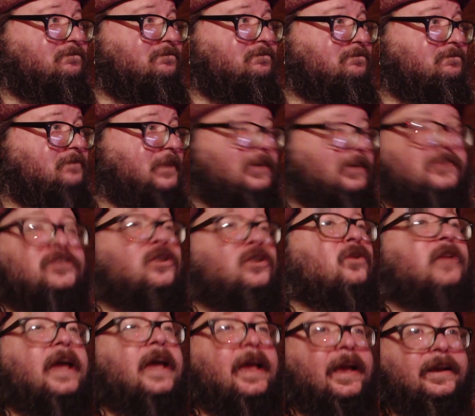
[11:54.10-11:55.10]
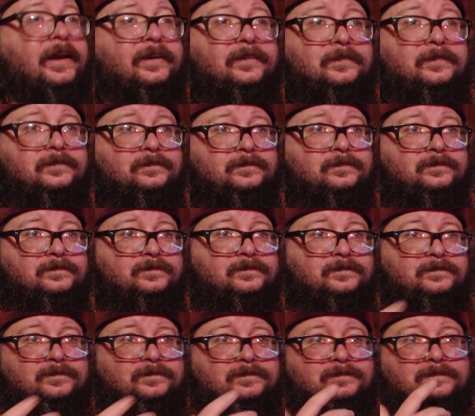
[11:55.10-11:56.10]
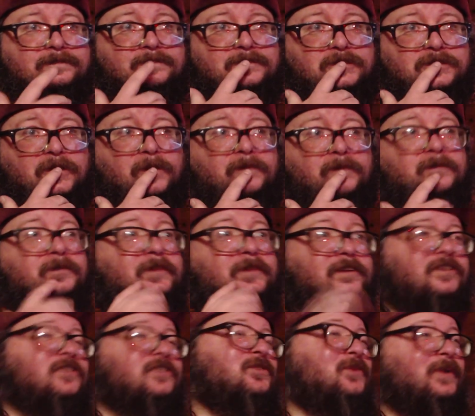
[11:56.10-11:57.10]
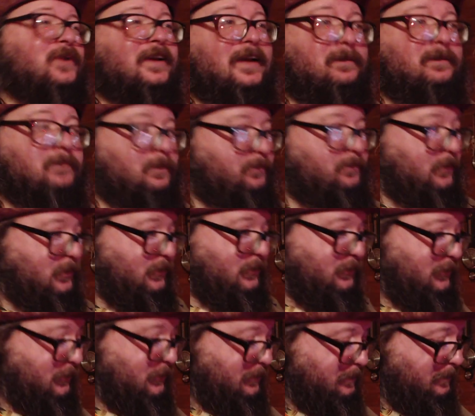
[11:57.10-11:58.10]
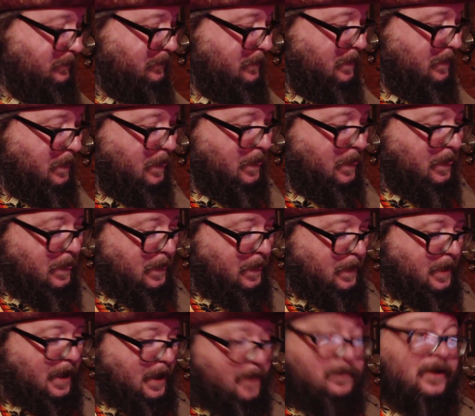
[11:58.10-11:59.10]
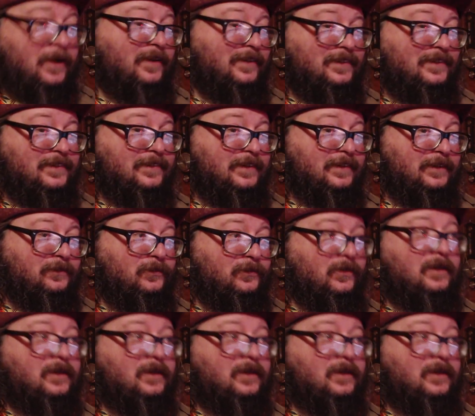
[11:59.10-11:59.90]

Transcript: you know it's old hat. So this is what I propose. How about instead of one